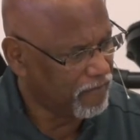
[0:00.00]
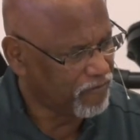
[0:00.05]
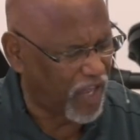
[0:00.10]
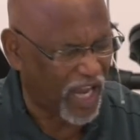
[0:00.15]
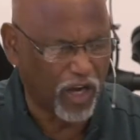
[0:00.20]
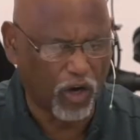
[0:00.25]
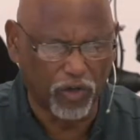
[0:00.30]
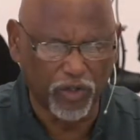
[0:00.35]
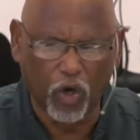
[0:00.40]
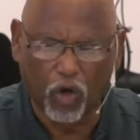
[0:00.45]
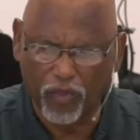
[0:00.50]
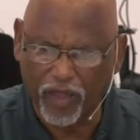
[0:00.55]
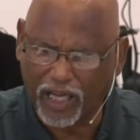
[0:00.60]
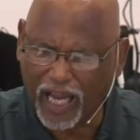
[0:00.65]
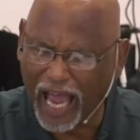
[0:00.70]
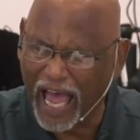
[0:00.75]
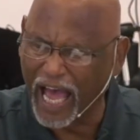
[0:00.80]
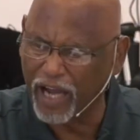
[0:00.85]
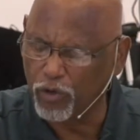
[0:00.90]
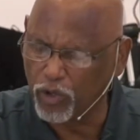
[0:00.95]
They don't know the
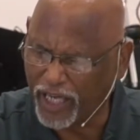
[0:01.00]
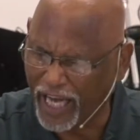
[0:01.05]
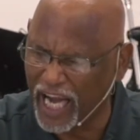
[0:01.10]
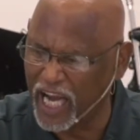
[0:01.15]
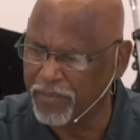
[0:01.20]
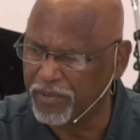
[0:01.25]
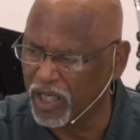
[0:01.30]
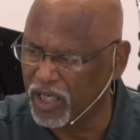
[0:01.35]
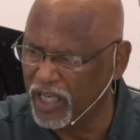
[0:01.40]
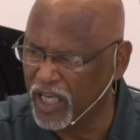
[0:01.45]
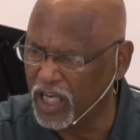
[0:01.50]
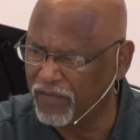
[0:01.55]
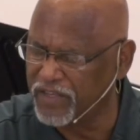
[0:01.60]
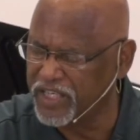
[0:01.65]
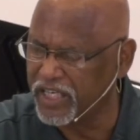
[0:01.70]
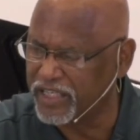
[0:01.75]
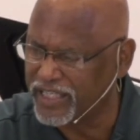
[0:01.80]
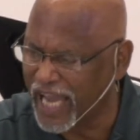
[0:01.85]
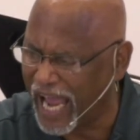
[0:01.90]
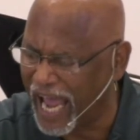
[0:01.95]
God who came to live
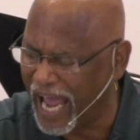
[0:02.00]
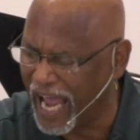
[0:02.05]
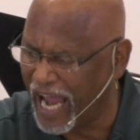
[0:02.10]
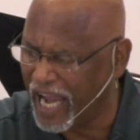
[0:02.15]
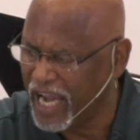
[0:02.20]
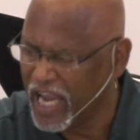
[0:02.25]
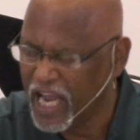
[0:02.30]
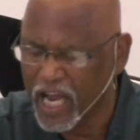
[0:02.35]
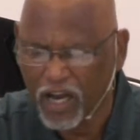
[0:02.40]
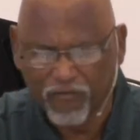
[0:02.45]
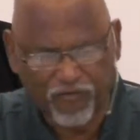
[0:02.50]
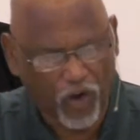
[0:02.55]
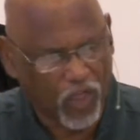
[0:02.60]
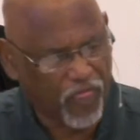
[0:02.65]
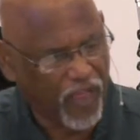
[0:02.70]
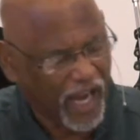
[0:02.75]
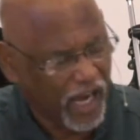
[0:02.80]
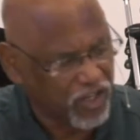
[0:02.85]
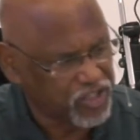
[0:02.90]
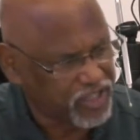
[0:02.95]
and to die for
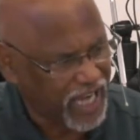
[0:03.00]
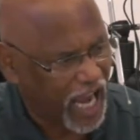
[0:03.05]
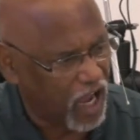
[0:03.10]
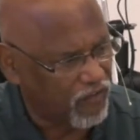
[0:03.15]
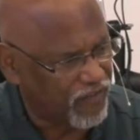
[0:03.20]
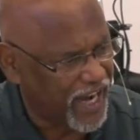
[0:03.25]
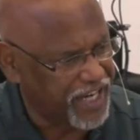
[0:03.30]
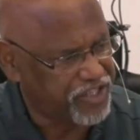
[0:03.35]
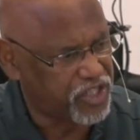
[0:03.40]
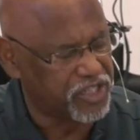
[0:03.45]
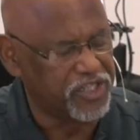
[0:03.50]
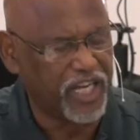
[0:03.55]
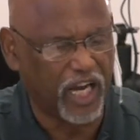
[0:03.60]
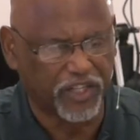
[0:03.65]
their salvation,